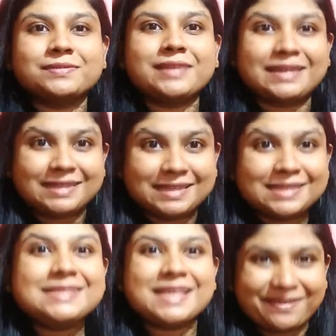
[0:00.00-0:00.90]
That
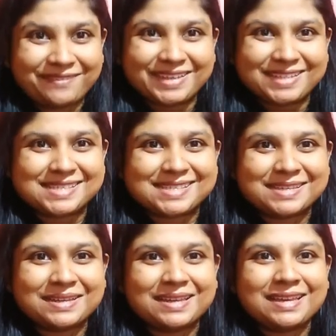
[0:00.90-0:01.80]
is
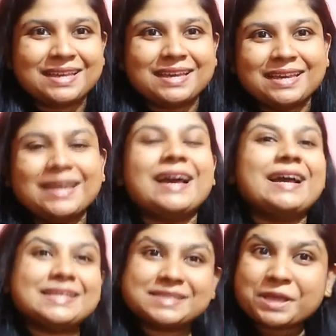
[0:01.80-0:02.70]
savings.
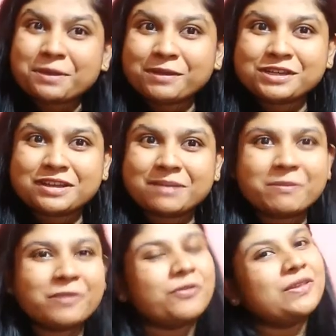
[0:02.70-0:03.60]
As I mentioned
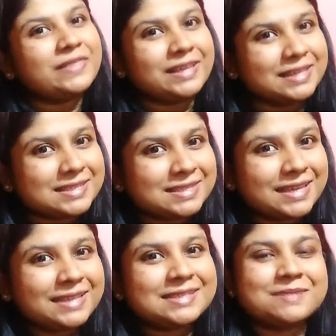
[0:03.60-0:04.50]
before, these
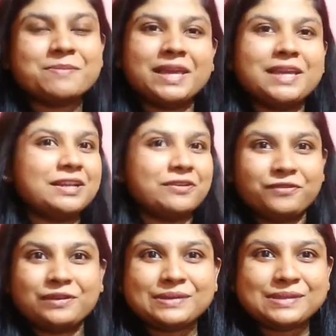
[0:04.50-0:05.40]
things may
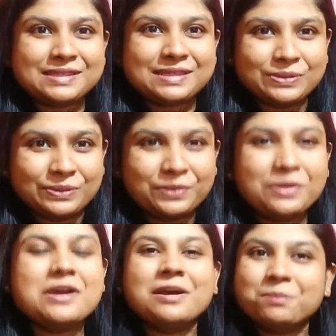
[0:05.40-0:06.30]
confuse
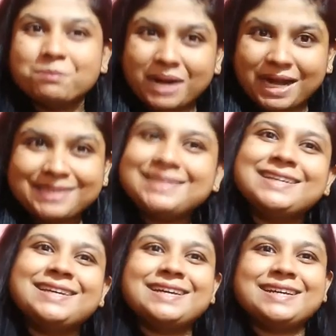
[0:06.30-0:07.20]
you, but
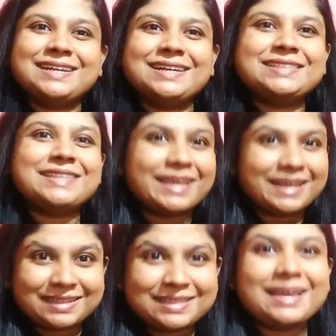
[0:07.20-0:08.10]

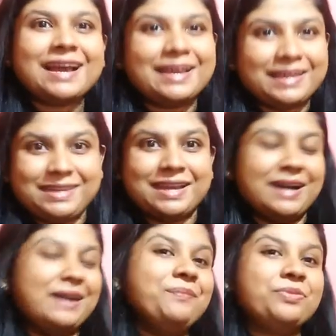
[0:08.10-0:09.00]
take the
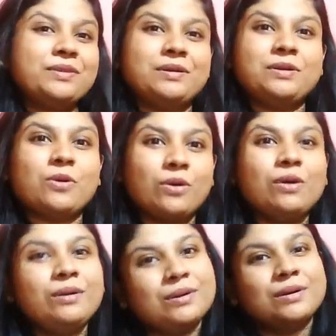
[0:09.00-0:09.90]
idea,
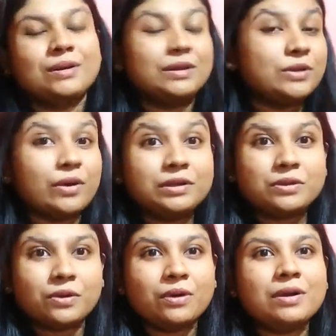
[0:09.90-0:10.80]
don't
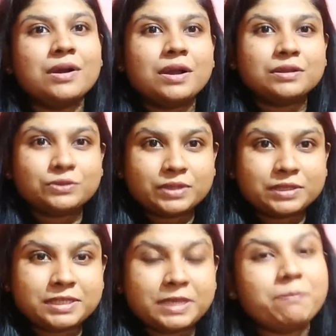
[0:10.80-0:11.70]
go to the
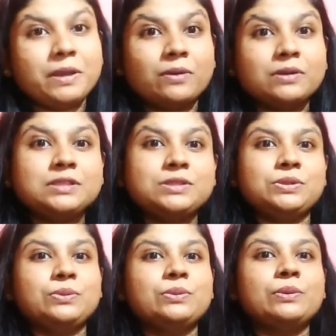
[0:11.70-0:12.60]
deep, because
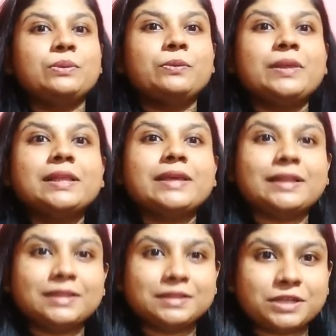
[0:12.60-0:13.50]
you will
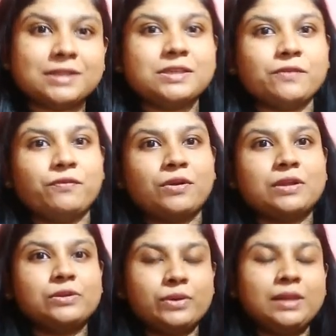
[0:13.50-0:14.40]
get the chance if you
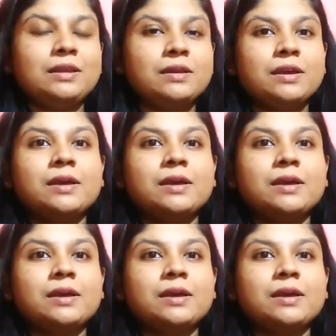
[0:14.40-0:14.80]
are doing